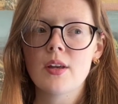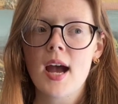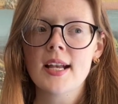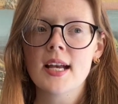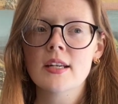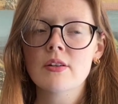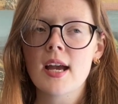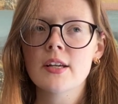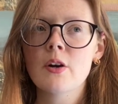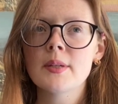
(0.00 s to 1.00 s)
I
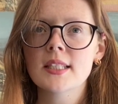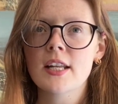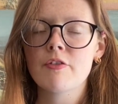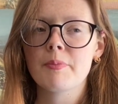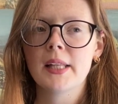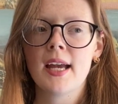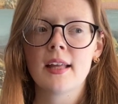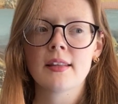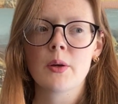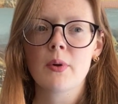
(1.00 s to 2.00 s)
can always kind of
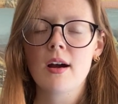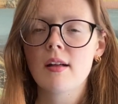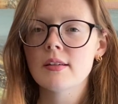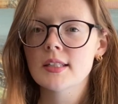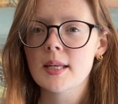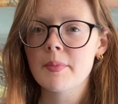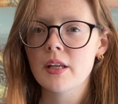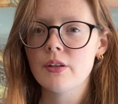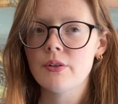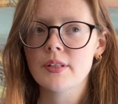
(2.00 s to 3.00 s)
plan what colors I'm
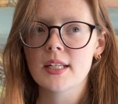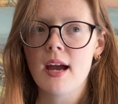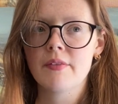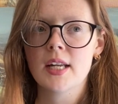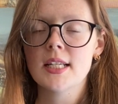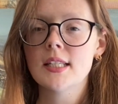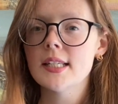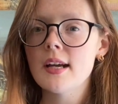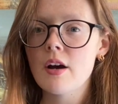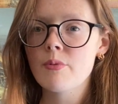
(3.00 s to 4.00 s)
going to use and have an
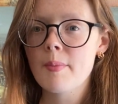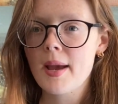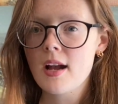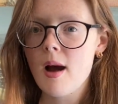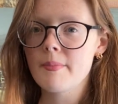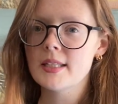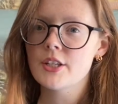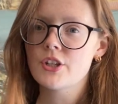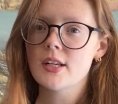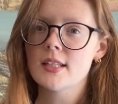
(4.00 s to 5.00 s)
idea of what my
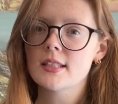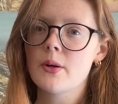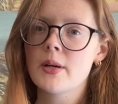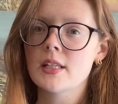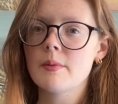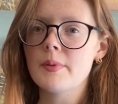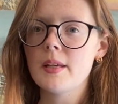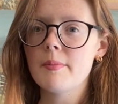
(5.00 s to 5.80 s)
composition is going to be.